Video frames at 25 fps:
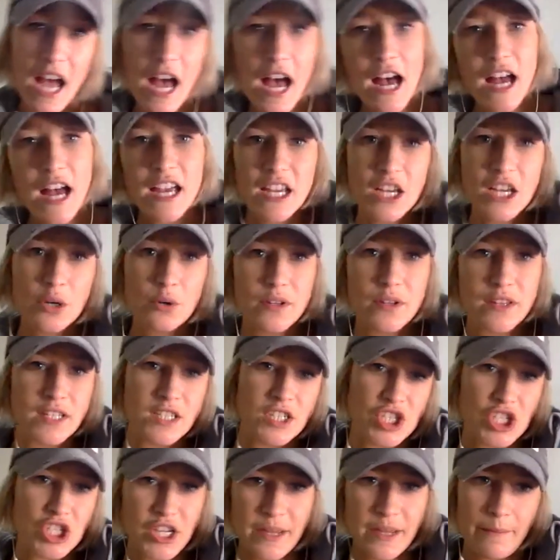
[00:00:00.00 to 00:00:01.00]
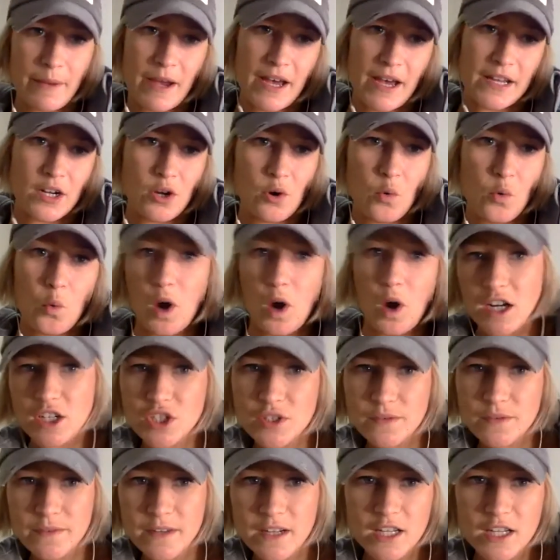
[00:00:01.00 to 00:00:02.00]
I go to the gym, I don't
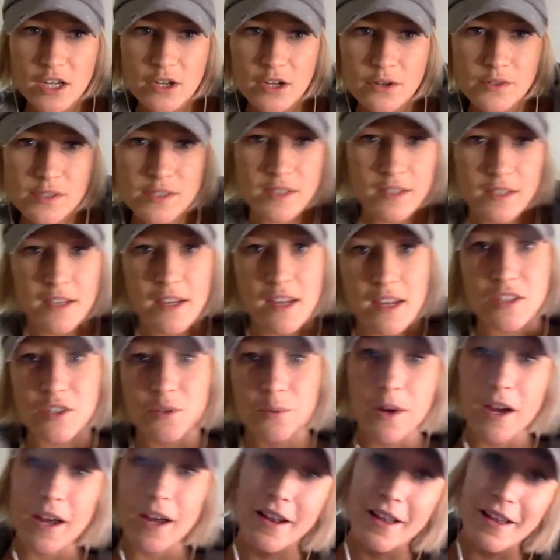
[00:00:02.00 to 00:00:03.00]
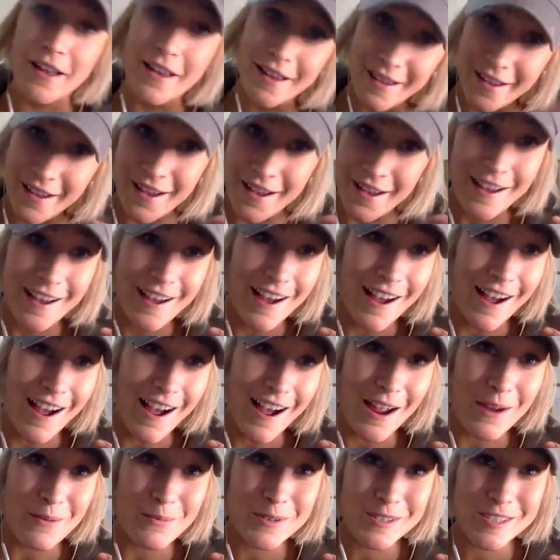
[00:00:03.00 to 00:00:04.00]
watch videos, guess what?
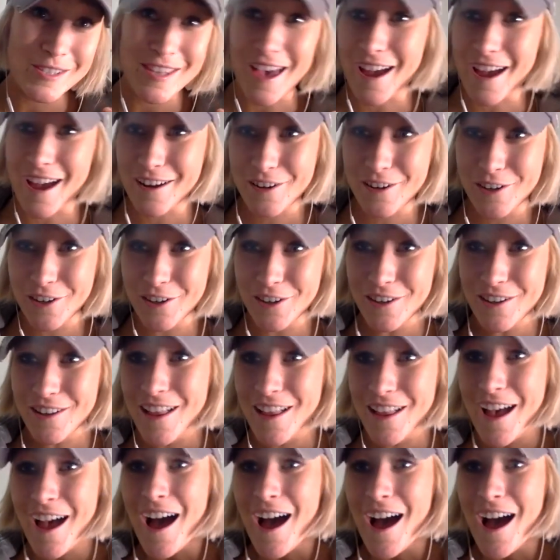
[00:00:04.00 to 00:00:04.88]
I was that girl.